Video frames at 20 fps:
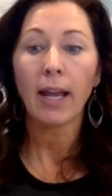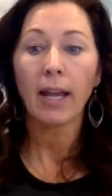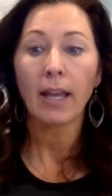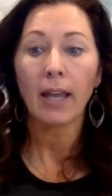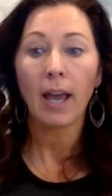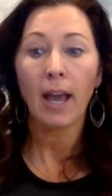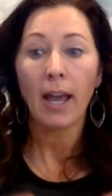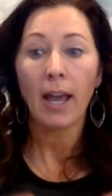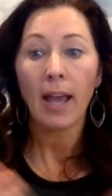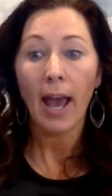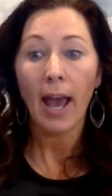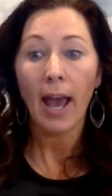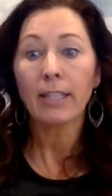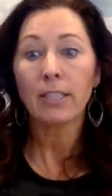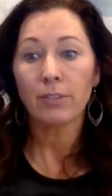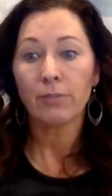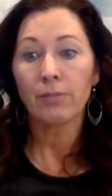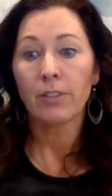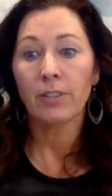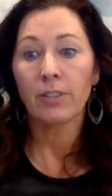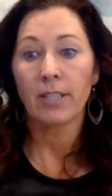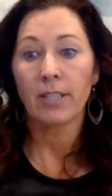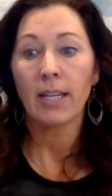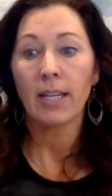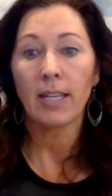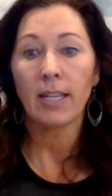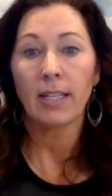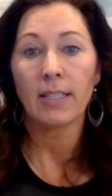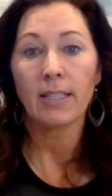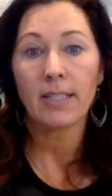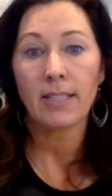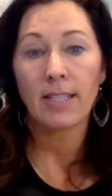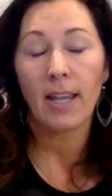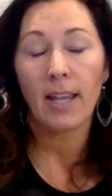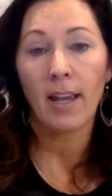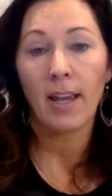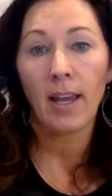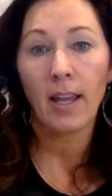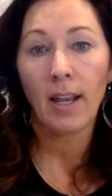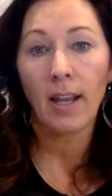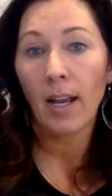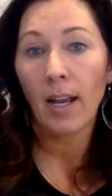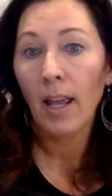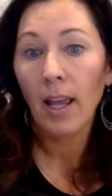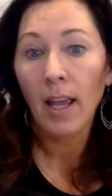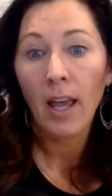I ask for signs and